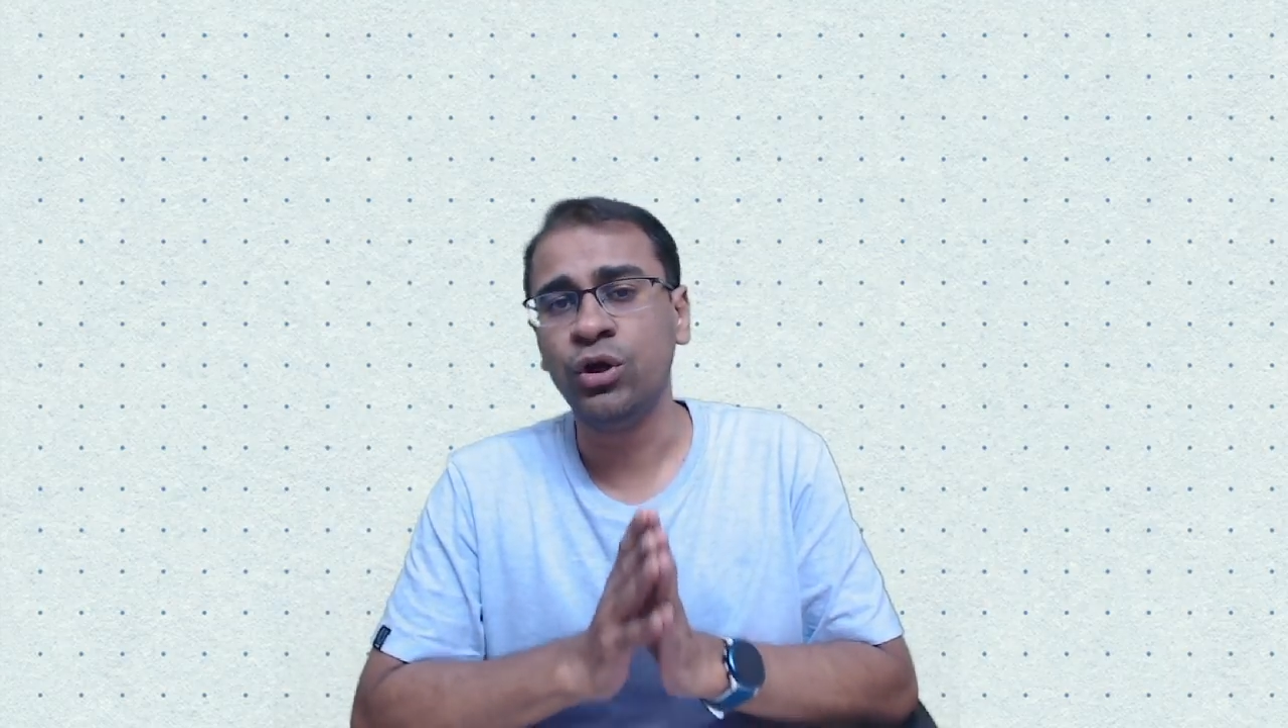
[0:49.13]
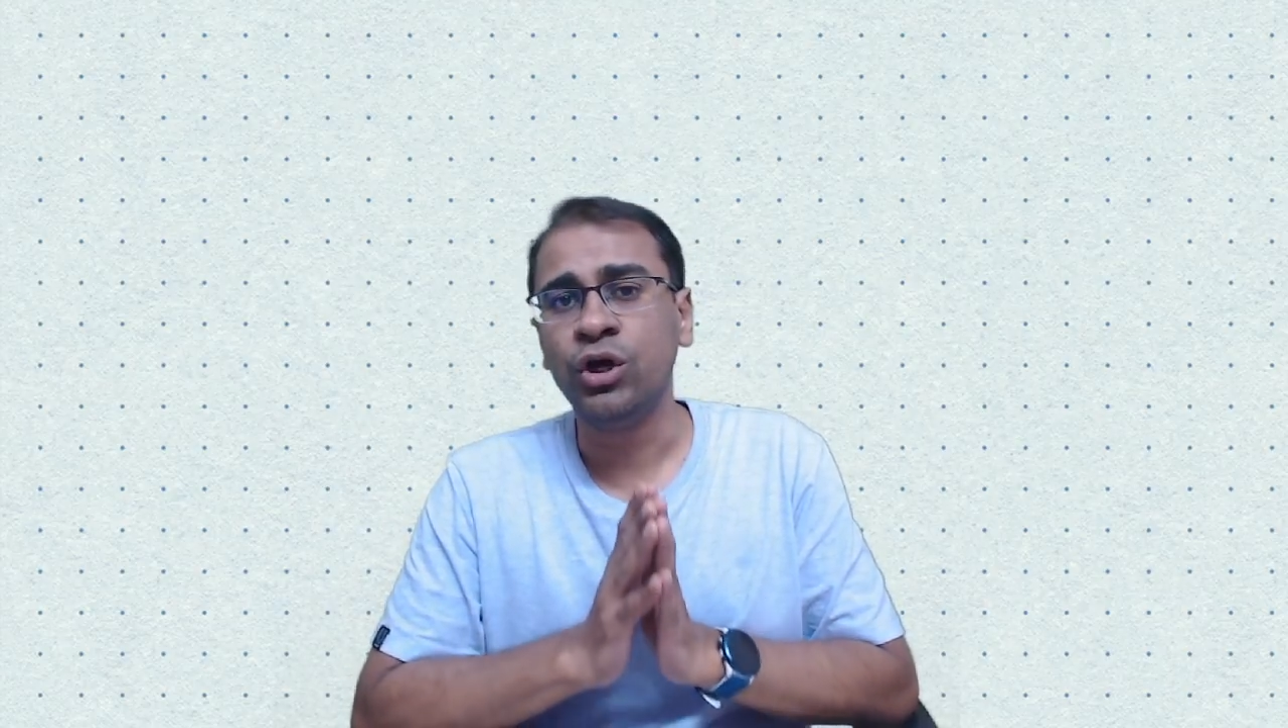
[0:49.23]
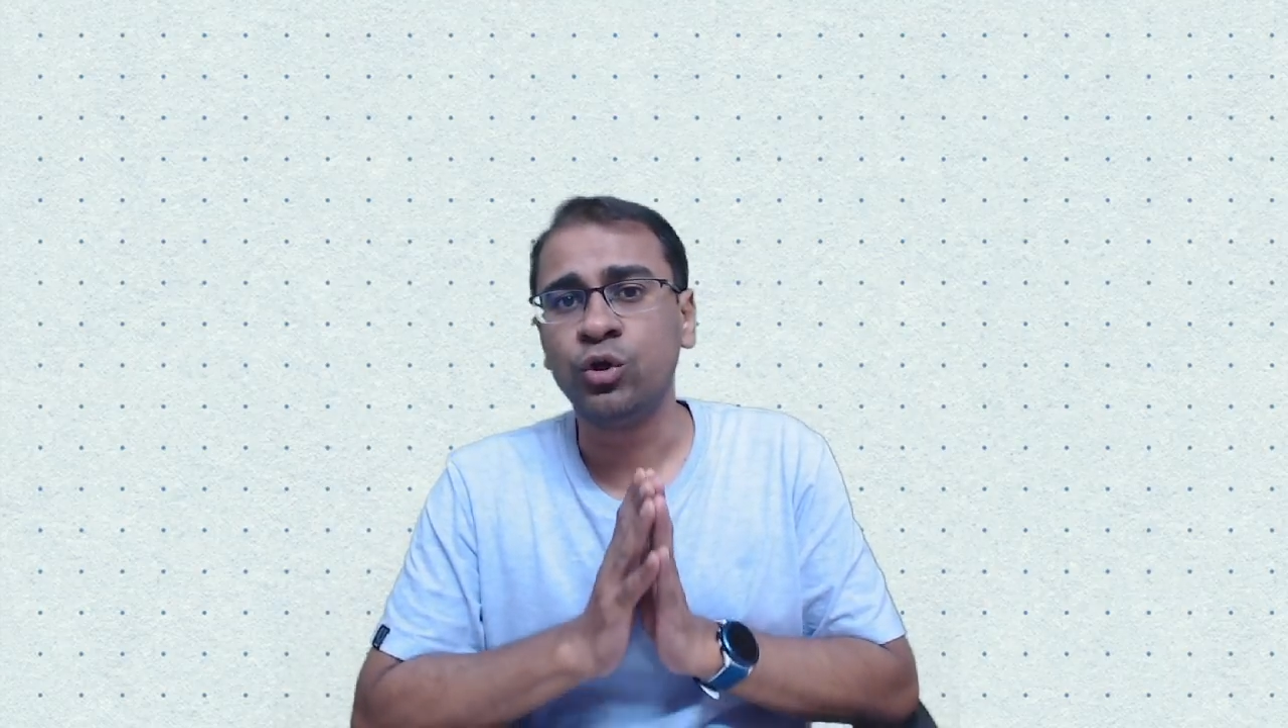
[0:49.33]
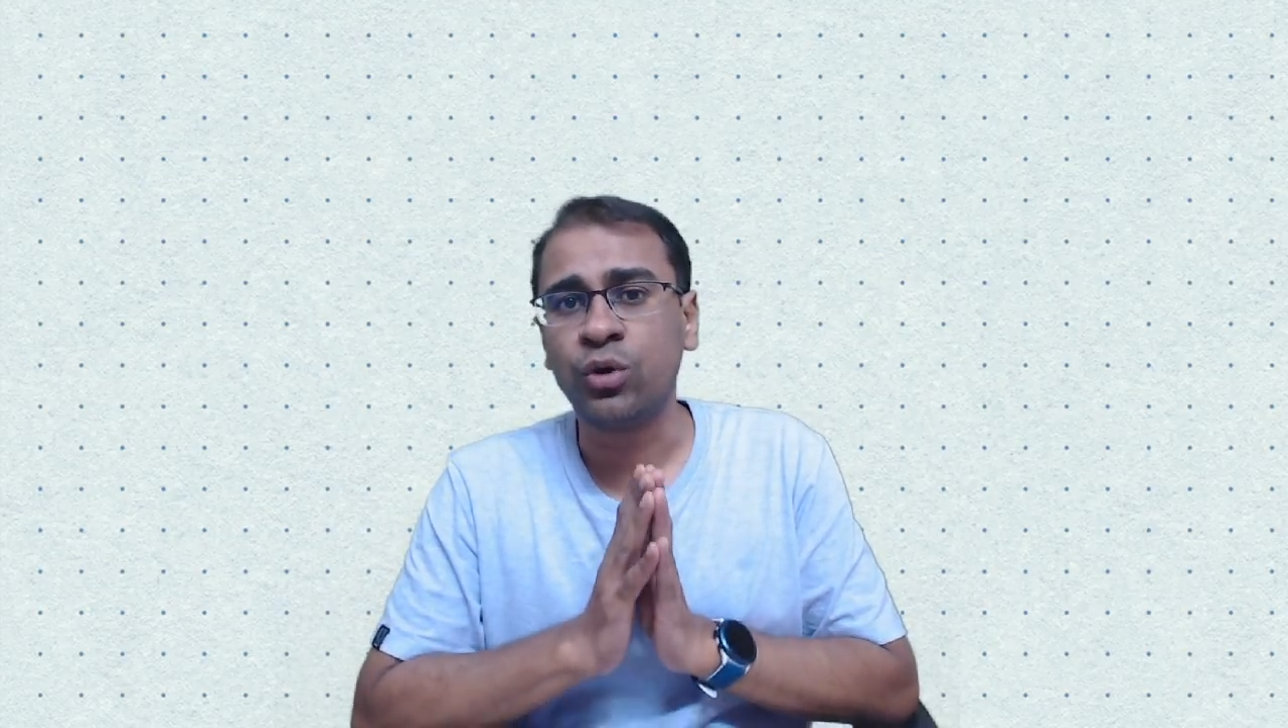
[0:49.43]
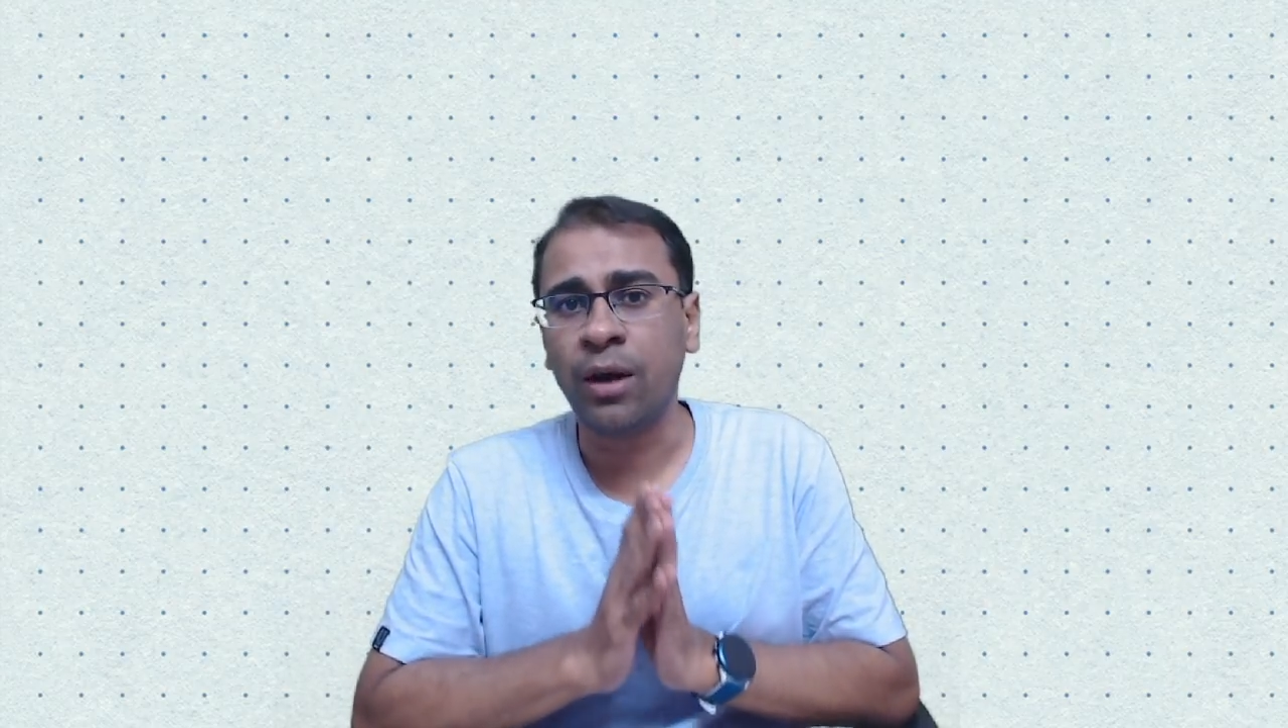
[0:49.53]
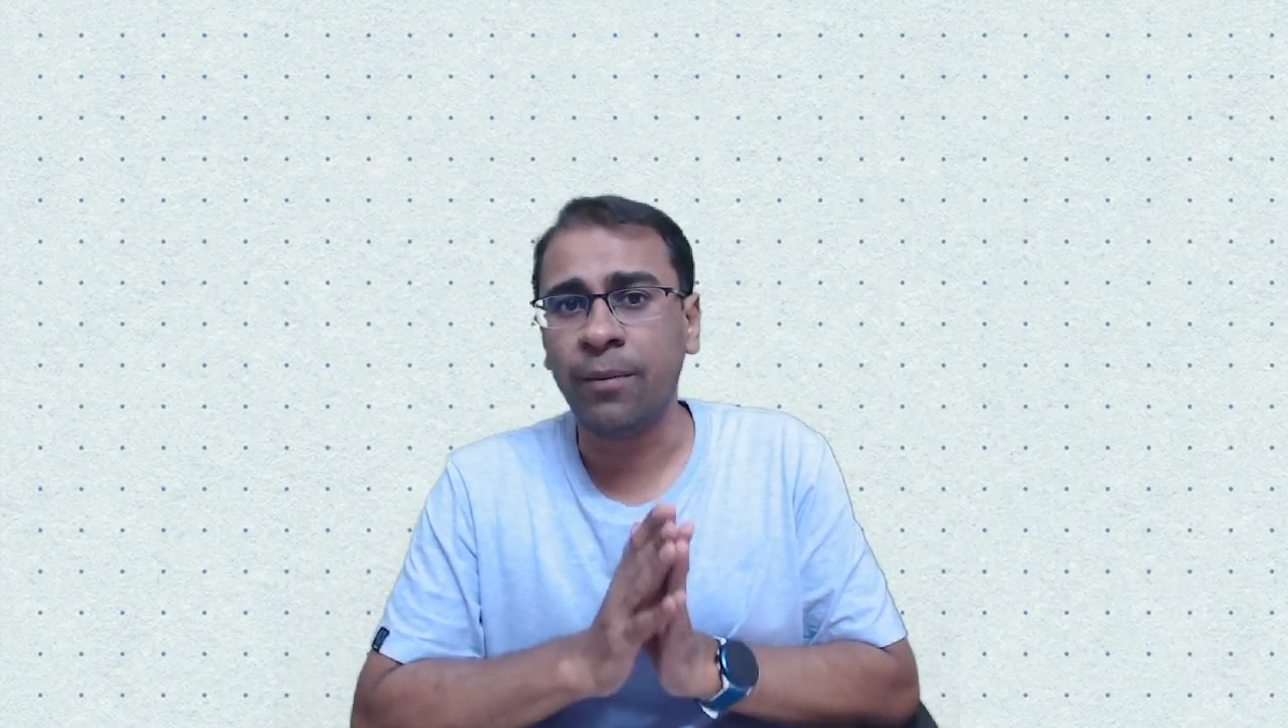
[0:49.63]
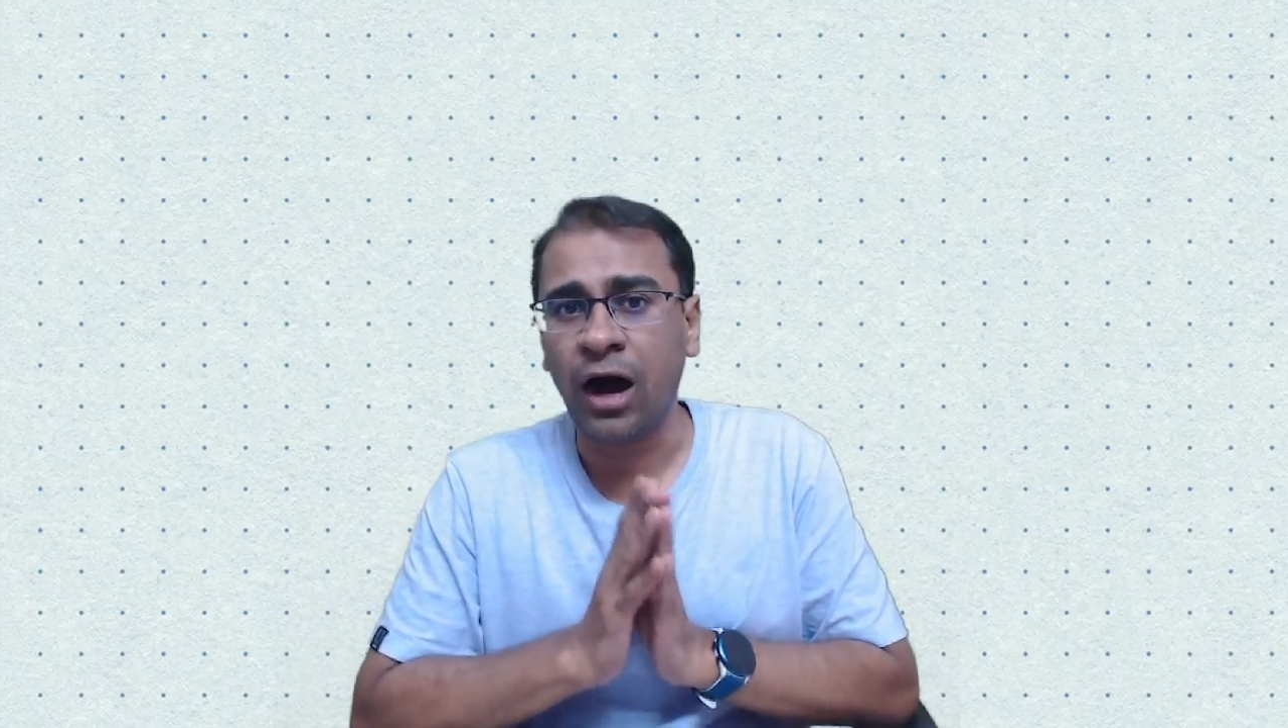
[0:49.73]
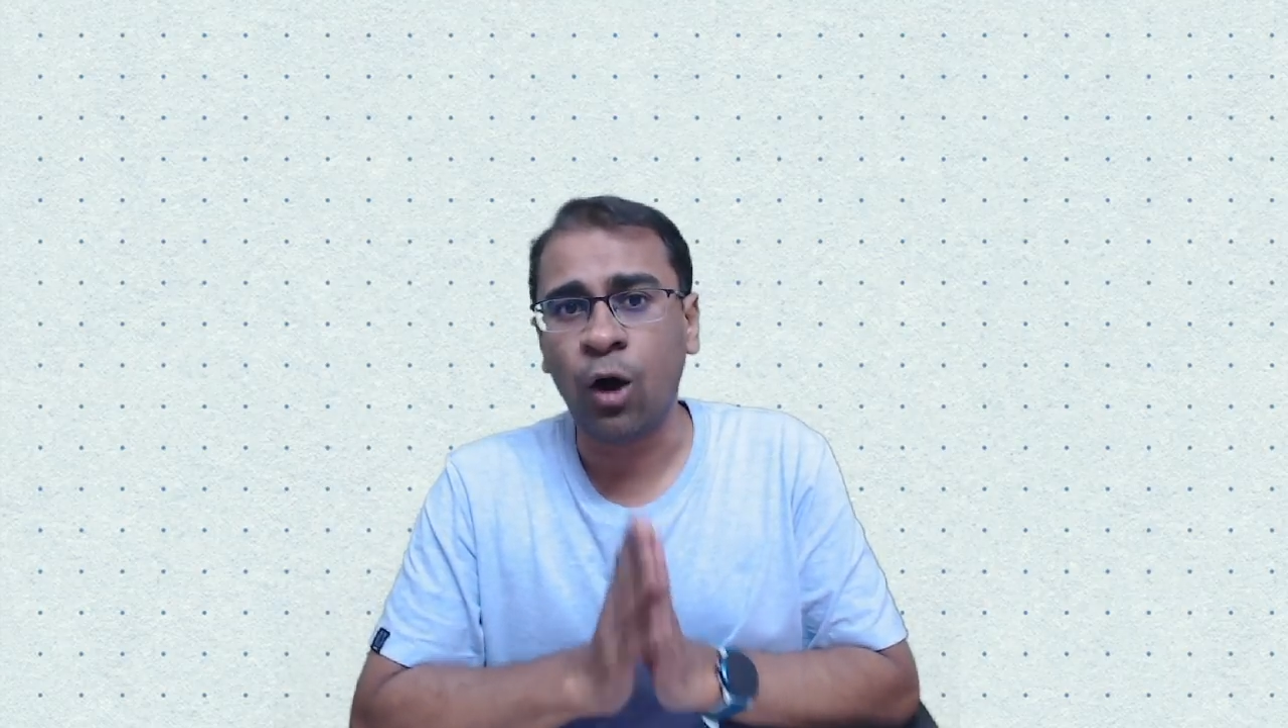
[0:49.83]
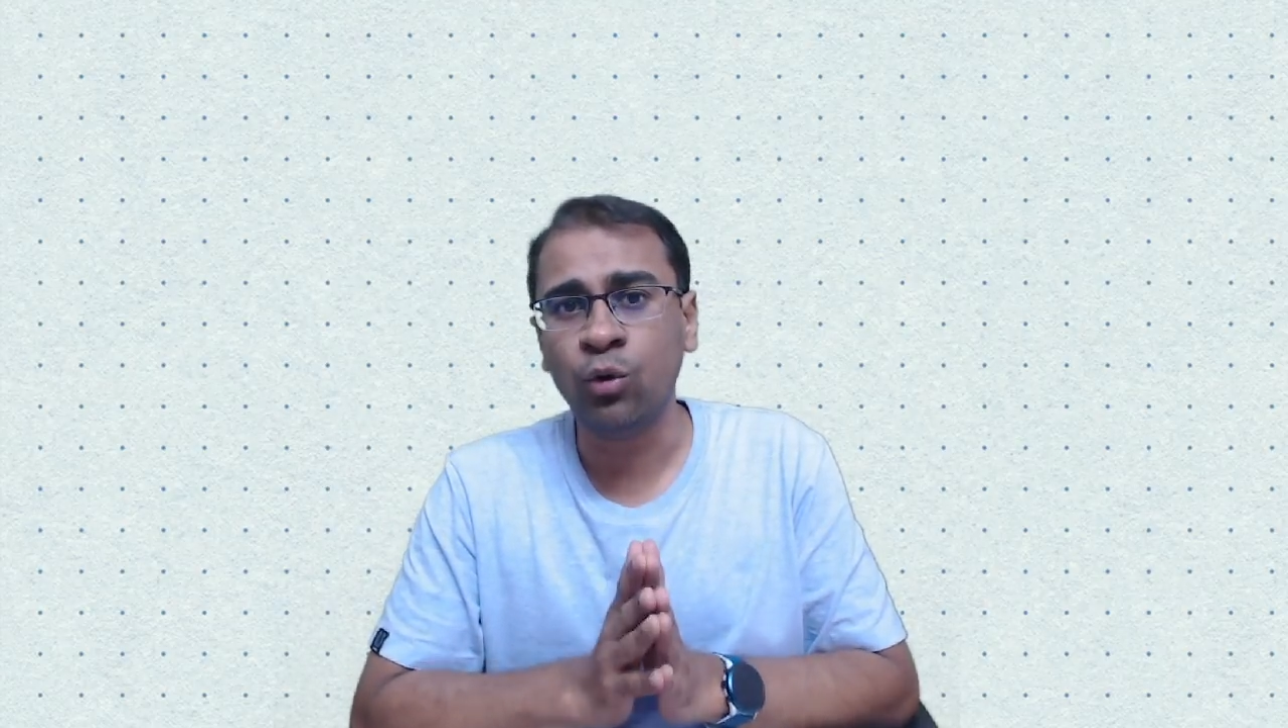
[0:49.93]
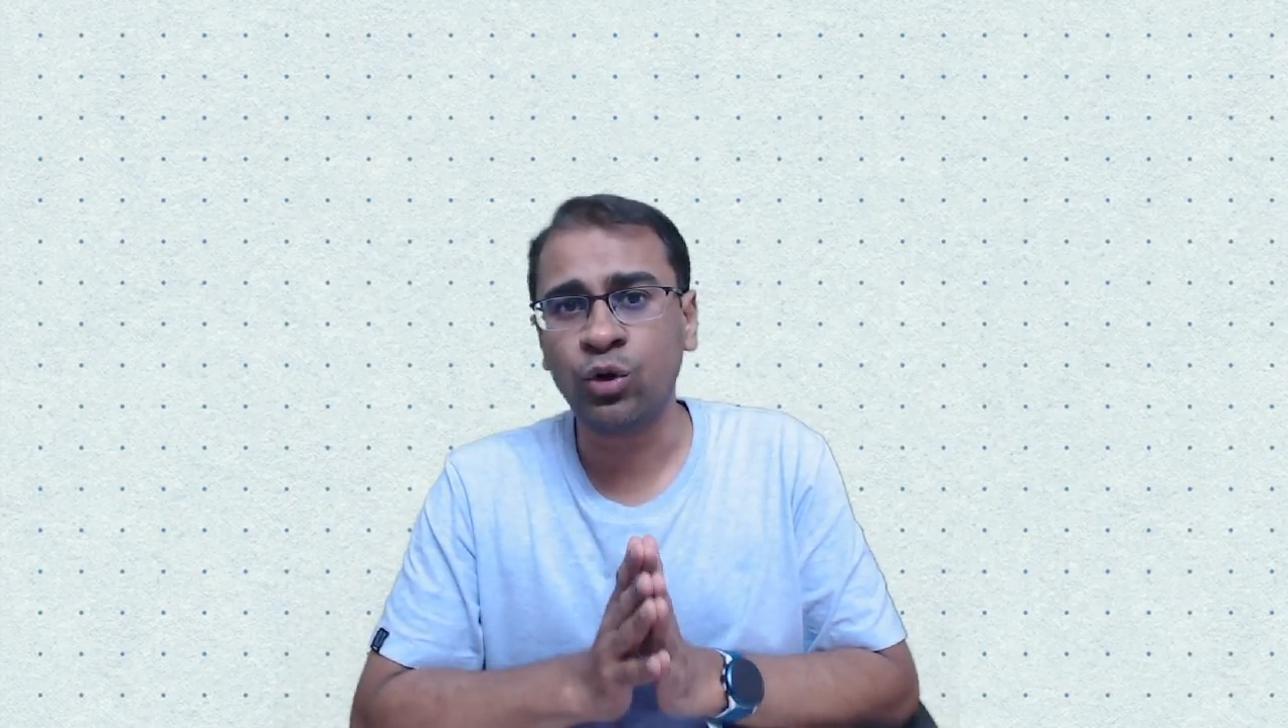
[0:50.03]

to come out